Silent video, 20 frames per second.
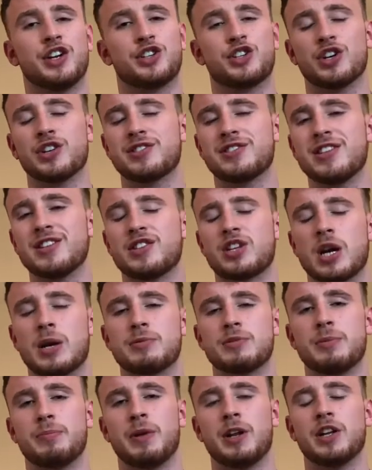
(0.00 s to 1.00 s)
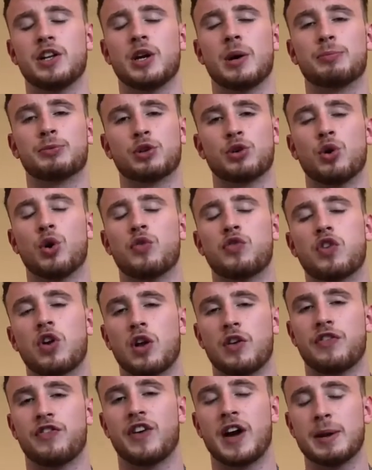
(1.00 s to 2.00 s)
just in terms of building up their
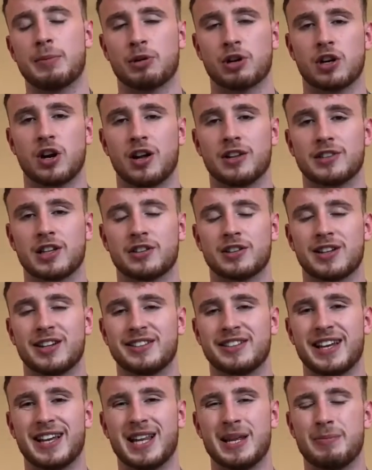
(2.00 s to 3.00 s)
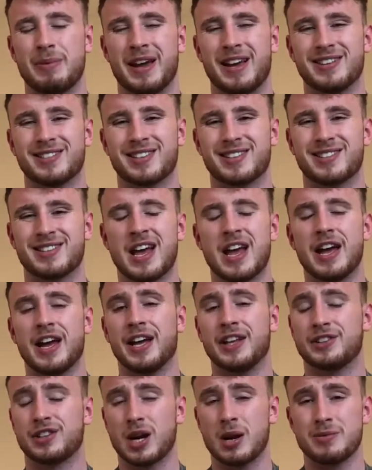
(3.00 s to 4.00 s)
overall fiber content on a daily basis,
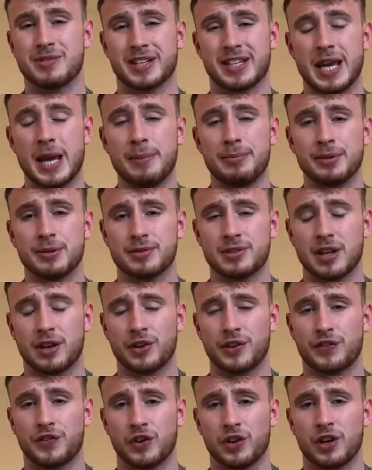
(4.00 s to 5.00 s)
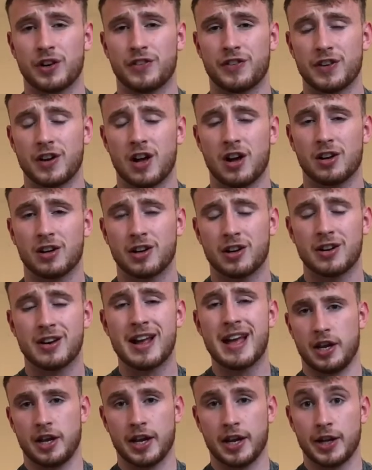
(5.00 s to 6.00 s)
in terms of keeping themselves fuller for
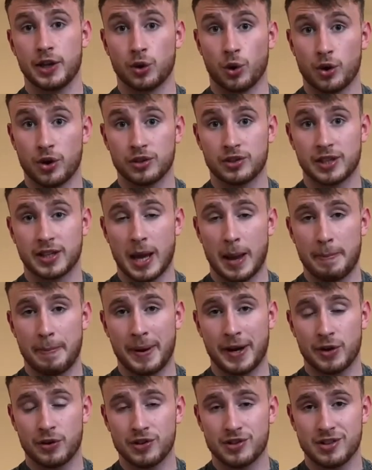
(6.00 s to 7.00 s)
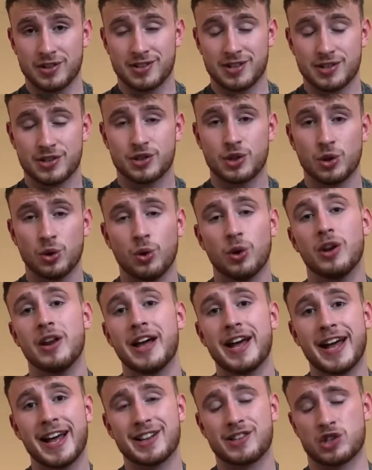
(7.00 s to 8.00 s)
longer. In order to get better results in
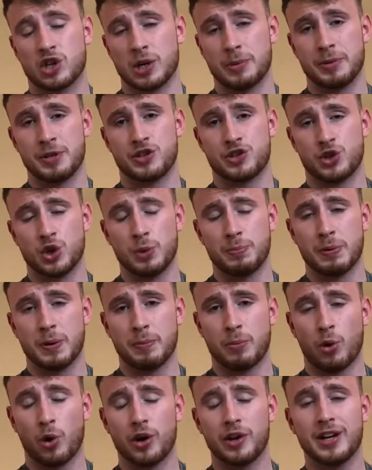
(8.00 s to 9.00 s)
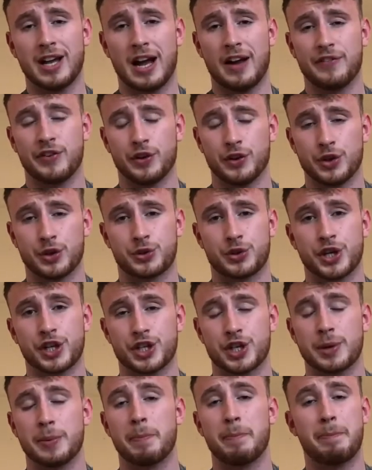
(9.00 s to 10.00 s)
school, it's going to be super important to have your
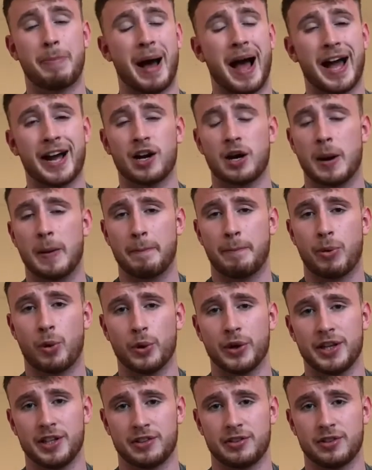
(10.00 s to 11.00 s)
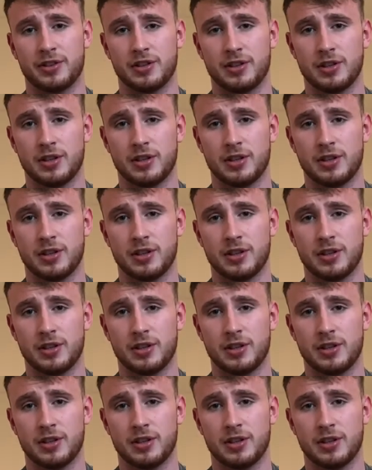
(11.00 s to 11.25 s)
nutrition bang on point.